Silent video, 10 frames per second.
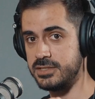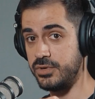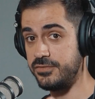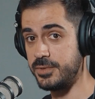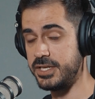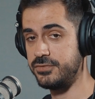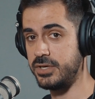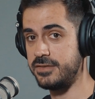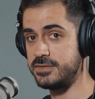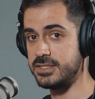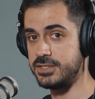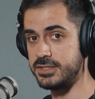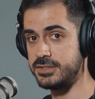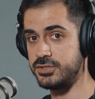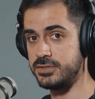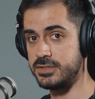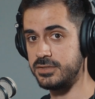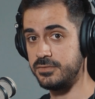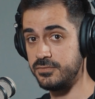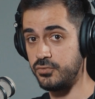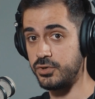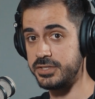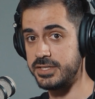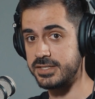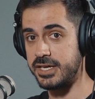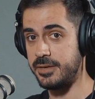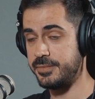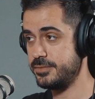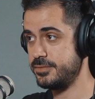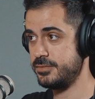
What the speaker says: So everybody, if you have suggestions for this game,